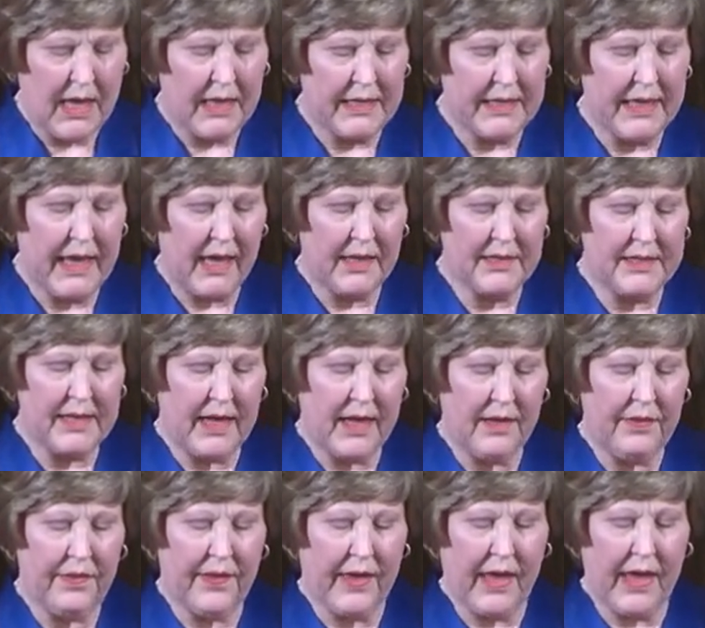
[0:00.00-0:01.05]
Yet
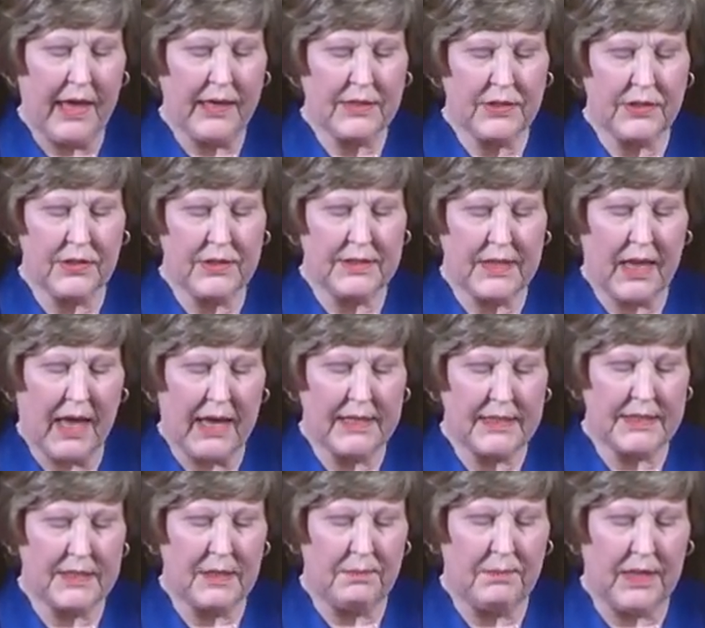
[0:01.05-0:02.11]
death
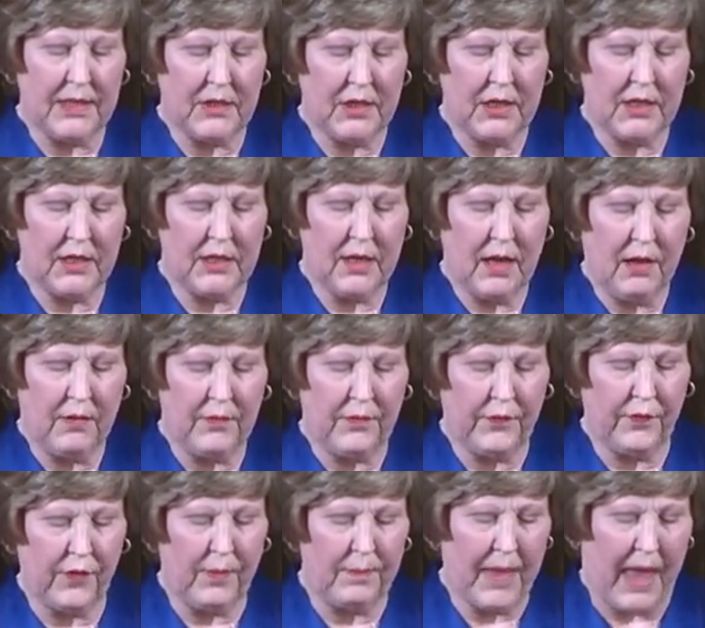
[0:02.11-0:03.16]
exercised dominion
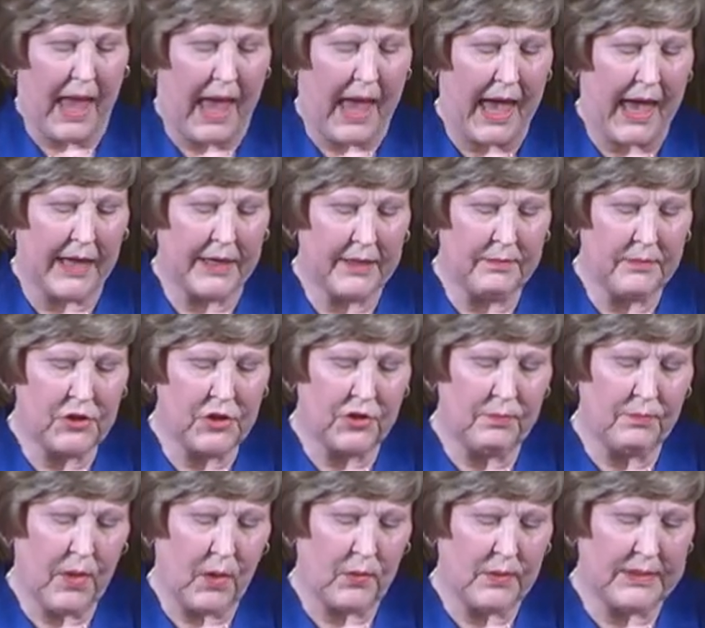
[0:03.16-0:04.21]
from Adam to
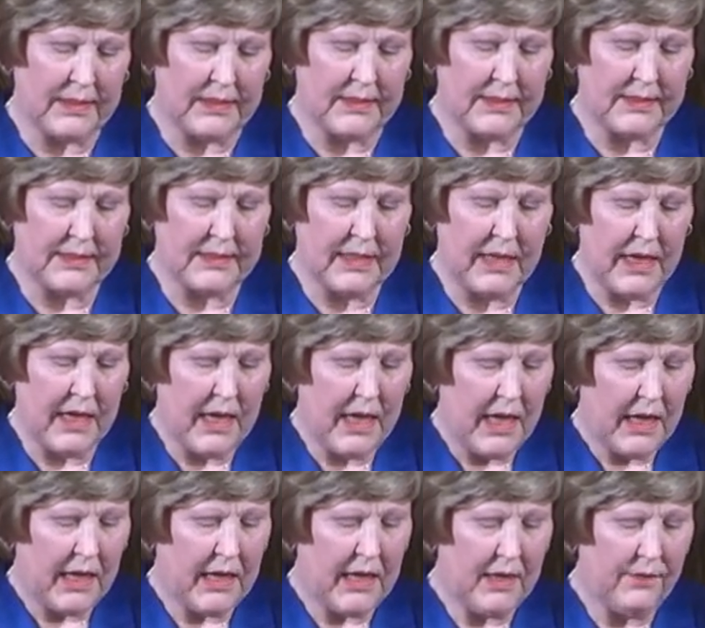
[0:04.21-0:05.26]
Moses,
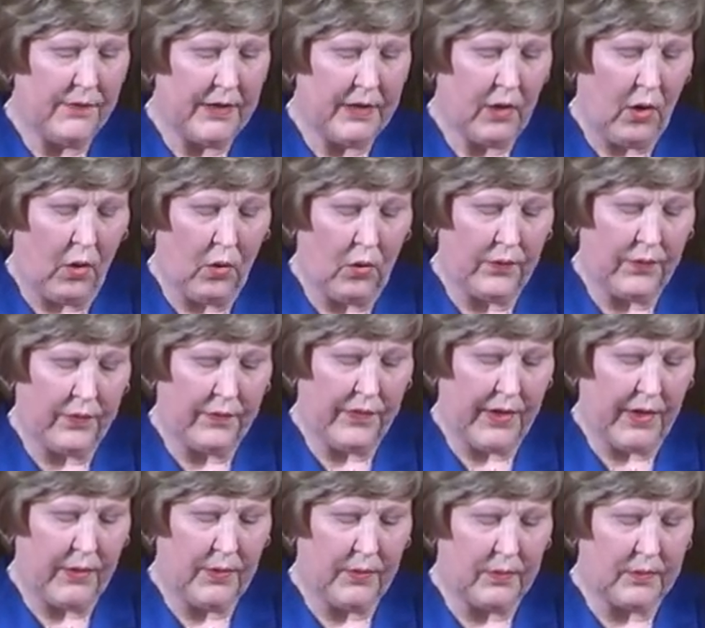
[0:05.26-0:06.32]
even over
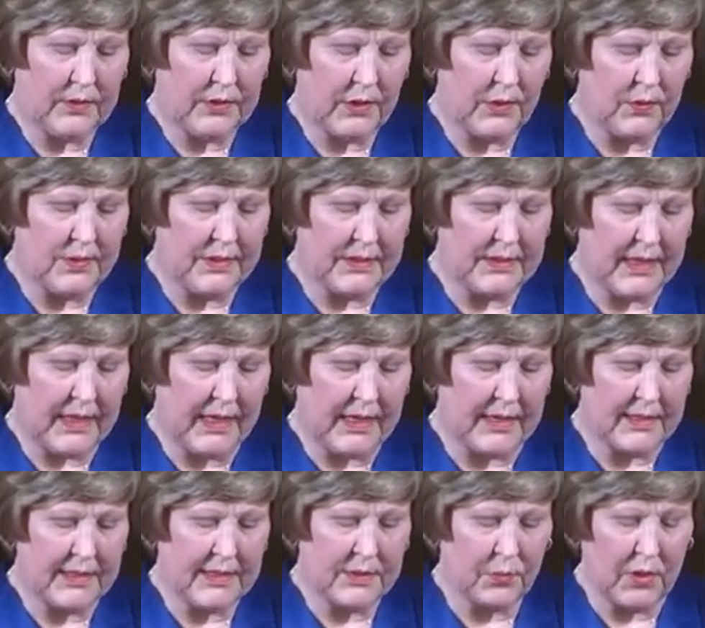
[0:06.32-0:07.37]
those whose
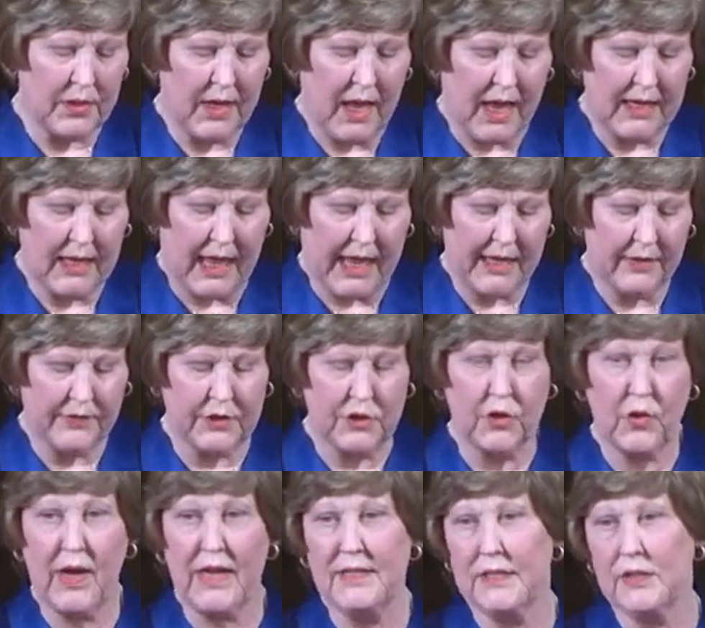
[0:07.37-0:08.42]
sins were not like the
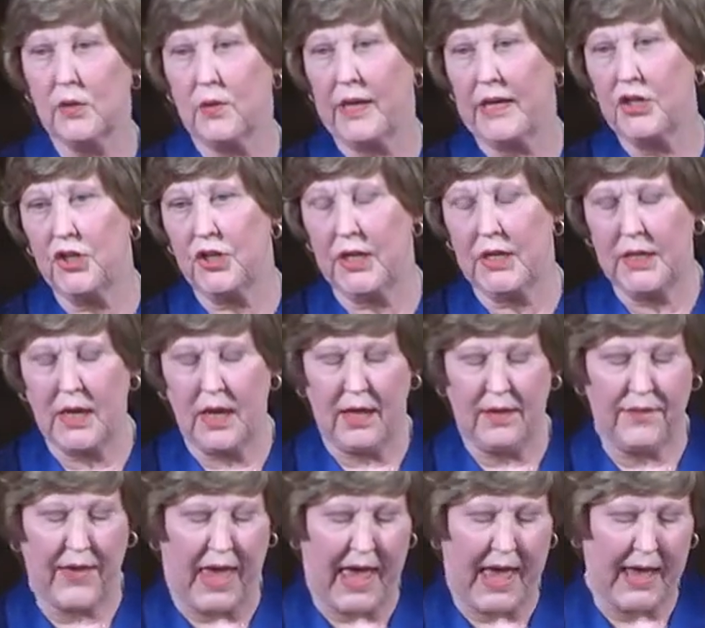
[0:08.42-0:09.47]
transgression
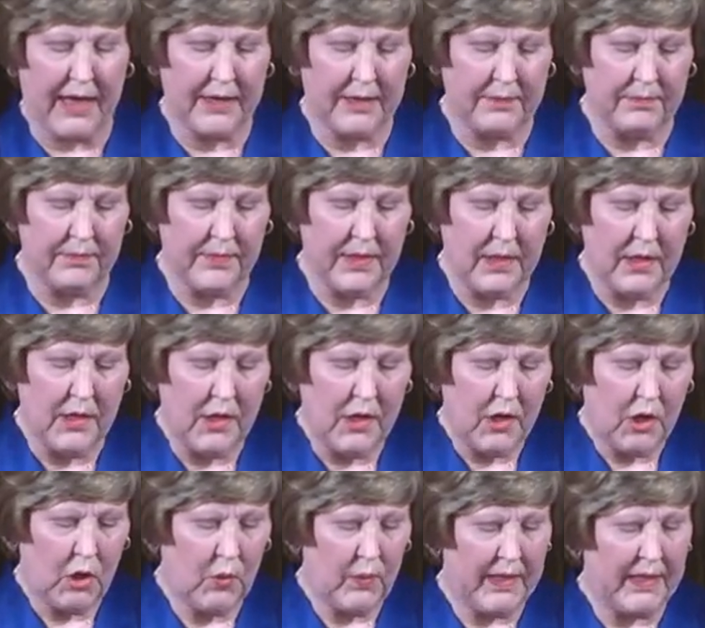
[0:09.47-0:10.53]
of Adam,
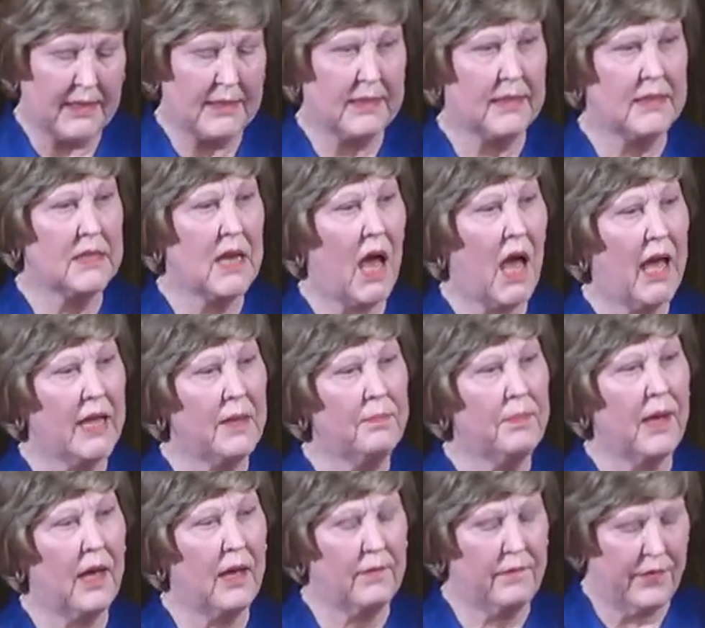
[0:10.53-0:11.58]
who is a
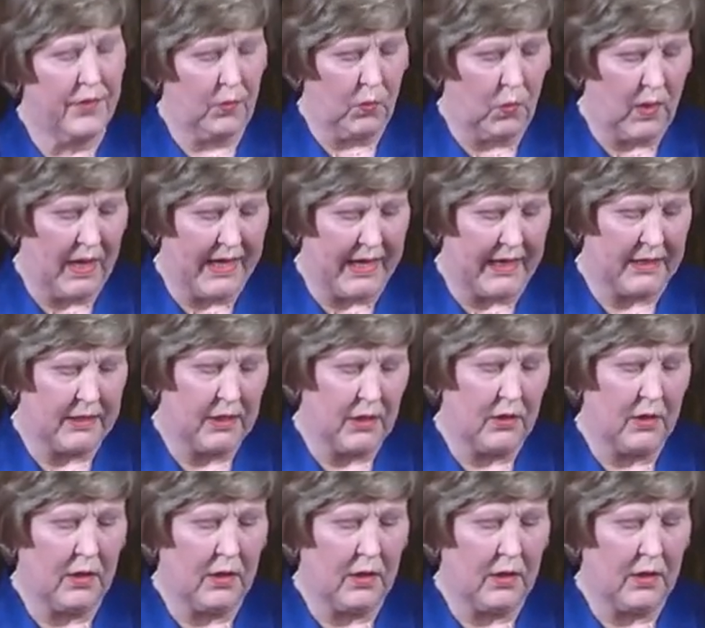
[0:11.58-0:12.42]
type of the one